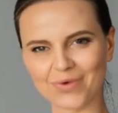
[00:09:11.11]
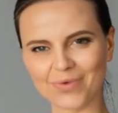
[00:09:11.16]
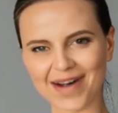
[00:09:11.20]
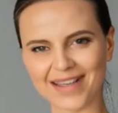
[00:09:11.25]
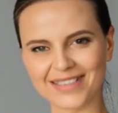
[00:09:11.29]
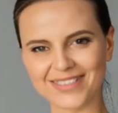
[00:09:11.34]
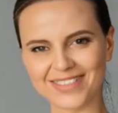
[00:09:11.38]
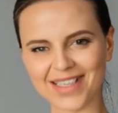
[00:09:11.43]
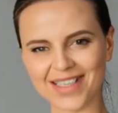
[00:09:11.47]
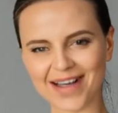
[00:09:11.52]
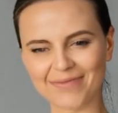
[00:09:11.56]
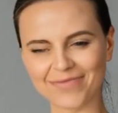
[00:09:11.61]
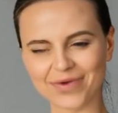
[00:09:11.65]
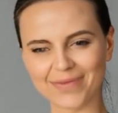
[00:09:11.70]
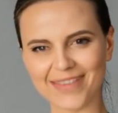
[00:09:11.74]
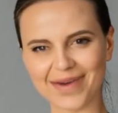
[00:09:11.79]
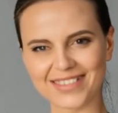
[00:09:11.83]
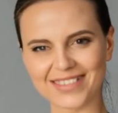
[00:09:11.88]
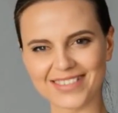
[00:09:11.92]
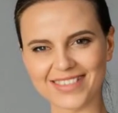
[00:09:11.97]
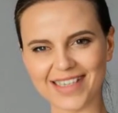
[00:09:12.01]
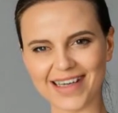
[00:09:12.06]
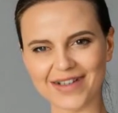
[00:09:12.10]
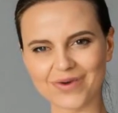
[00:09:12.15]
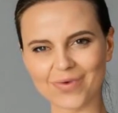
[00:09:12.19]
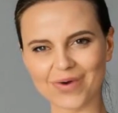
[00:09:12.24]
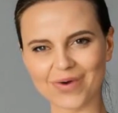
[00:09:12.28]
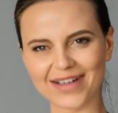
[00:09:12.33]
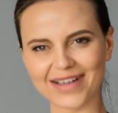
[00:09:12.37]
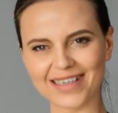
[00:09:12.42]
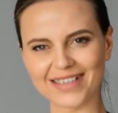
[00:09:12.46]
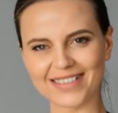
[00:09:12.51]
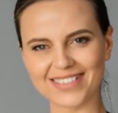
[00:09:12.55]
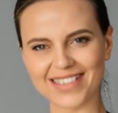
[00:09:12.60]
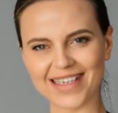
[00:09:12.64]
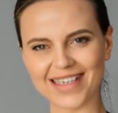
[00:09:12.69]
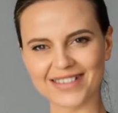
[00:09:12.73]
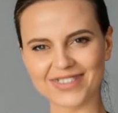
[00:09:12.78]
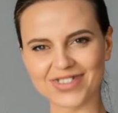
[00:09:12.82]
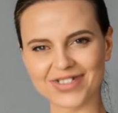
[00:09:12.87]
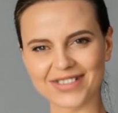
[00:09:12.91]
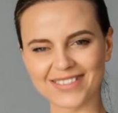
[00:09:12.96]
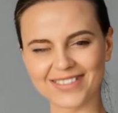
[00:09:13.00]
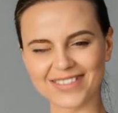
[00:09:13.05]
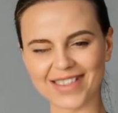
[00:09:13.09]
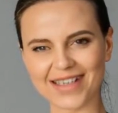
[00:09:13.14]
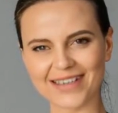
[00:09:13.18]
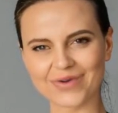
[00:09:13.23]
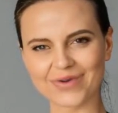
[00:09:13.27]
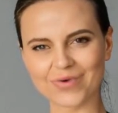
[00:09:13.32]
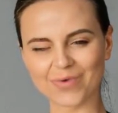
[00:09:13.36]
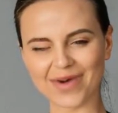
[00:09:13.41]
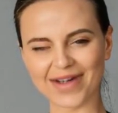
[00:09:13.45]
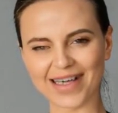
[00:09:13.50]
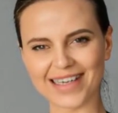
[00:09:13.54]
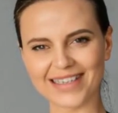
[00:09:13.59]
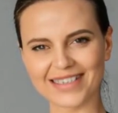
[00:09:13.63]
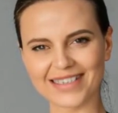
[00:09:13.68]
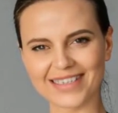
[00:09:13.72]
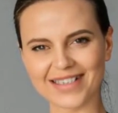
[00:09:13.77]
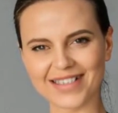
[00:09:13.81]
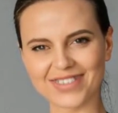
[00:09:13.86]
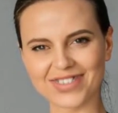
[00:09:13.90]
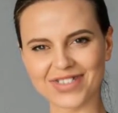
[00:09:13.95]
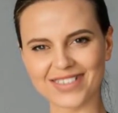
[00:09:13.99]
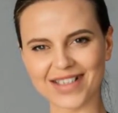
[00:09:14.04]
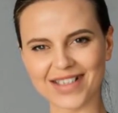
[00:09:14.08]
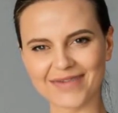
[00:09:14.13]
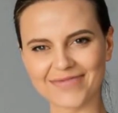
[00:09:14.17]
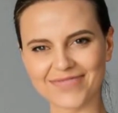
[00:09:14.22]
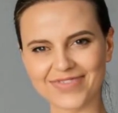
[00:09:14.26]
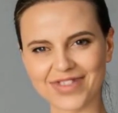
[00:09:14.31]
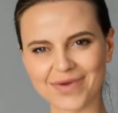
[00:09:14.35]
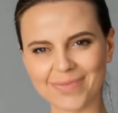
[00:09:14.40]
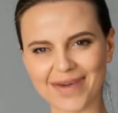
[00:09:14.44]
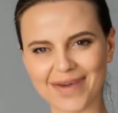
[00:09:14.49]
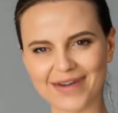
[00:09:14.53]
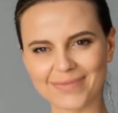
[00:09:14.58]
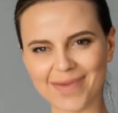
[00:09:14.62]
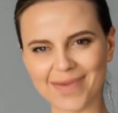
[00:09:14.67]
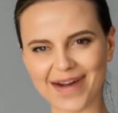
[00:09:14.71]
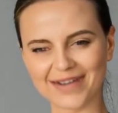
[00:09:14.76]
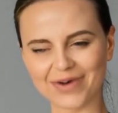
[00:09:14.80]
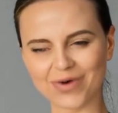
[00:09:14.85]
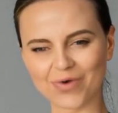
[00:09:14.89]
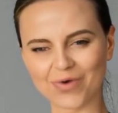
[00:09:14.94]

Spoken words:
Governments and organizations can create initiatives to make medical